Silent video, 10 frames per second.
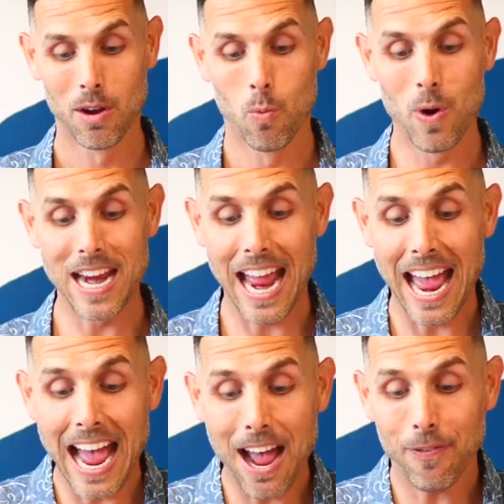We
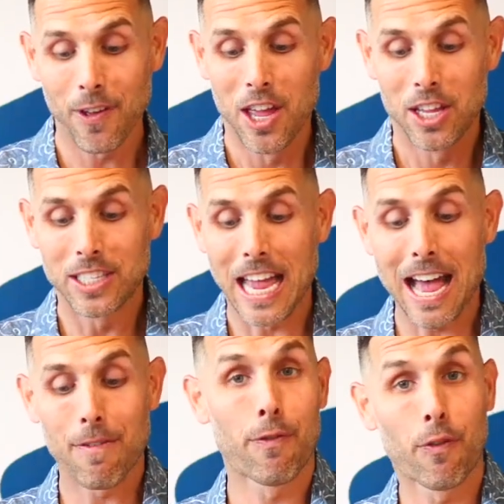have to
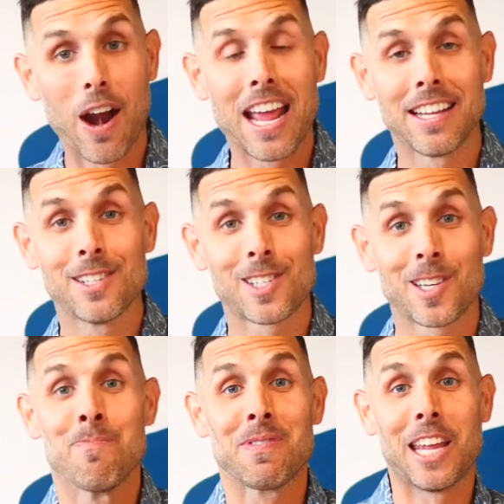have friends
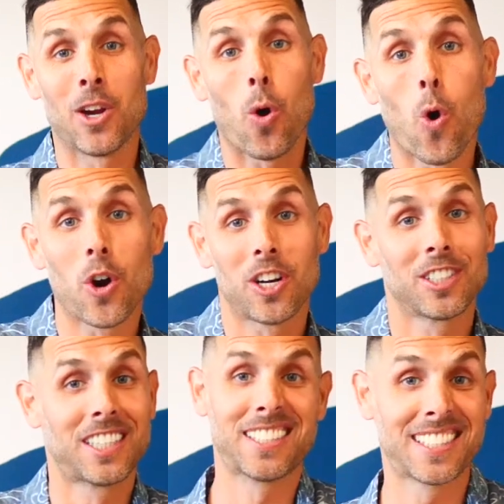in order
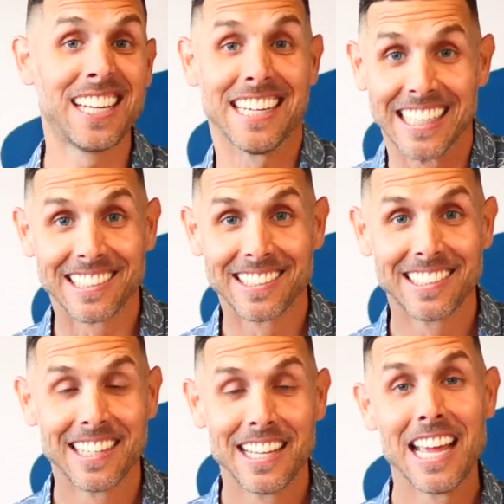to see.
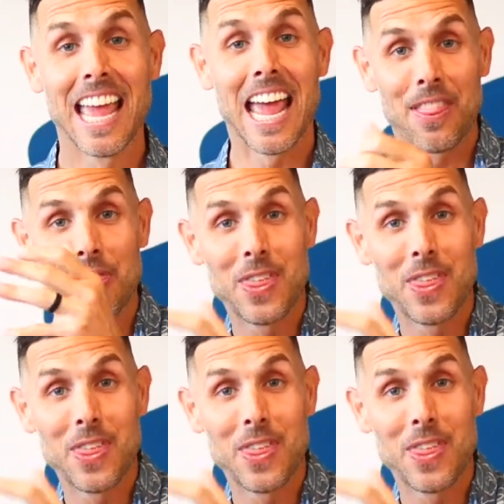And